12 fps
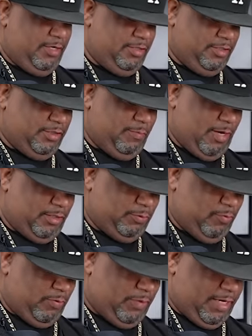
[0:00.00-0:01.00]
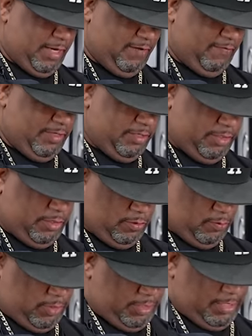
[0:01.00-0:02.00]
just about to what we have in here. Here go
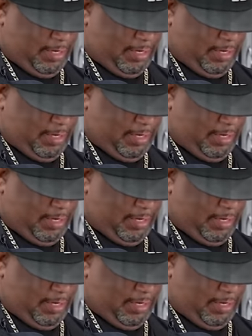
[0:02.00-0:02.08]
one that